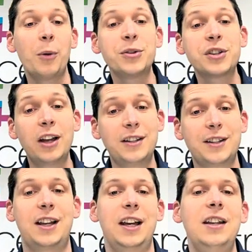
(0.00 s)
I was going
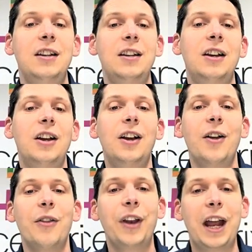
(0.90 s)
to say
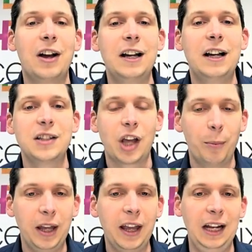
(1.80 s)
that AI is
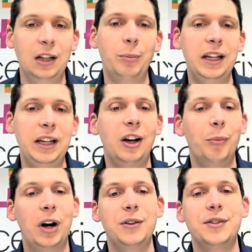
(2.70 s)
coming and it will be in
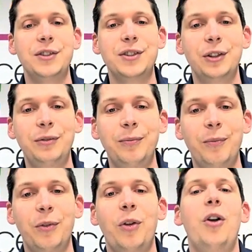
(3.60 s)
our browsers
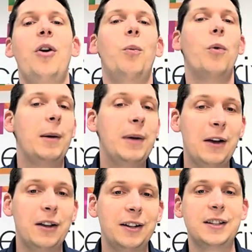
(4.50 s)
soon. What I'm
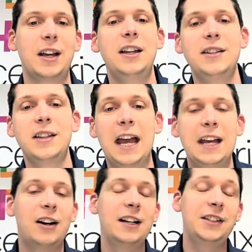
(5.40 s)
now going to say is
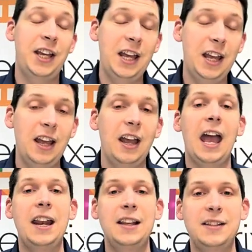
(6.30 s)
AI is here
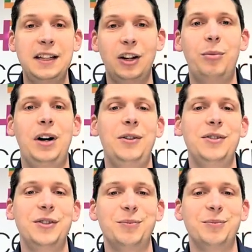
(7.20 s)
and it's in our
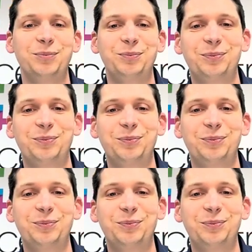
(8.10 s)
browsers.